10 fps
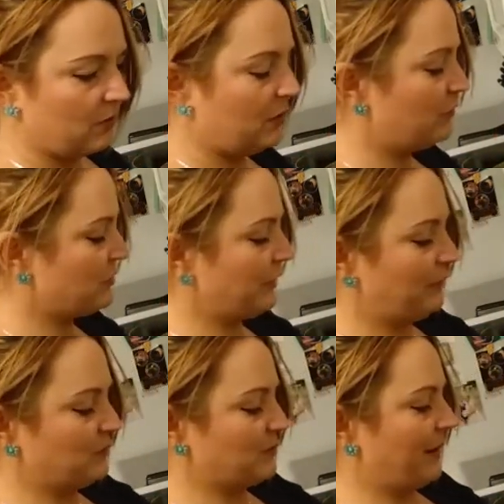
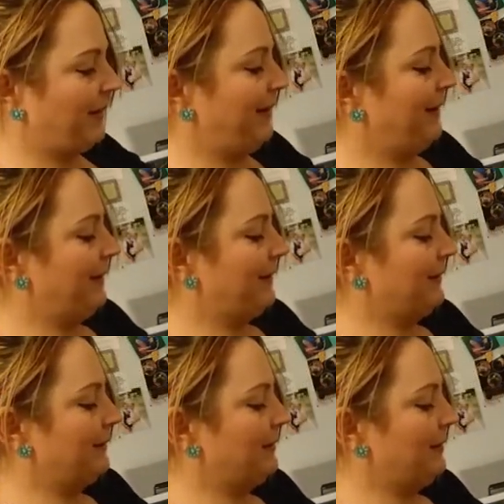usually use my
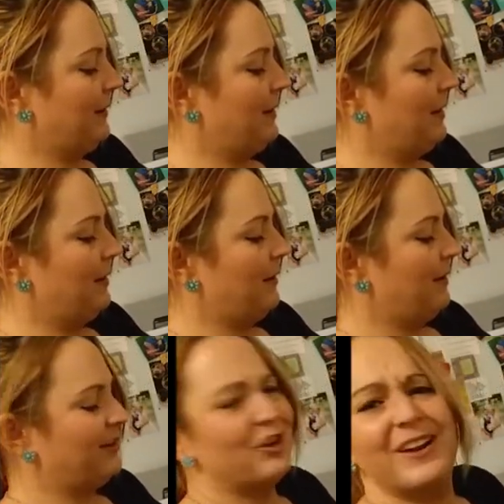hand.
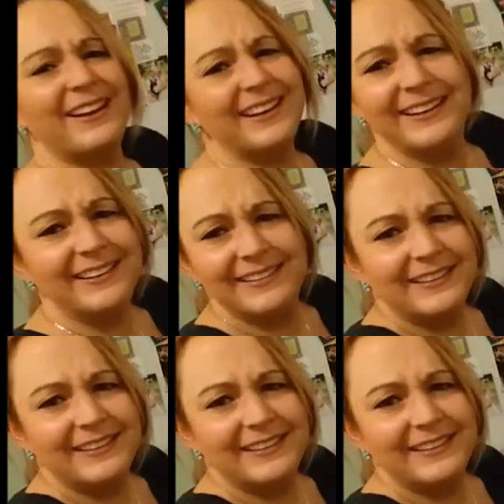You're not eating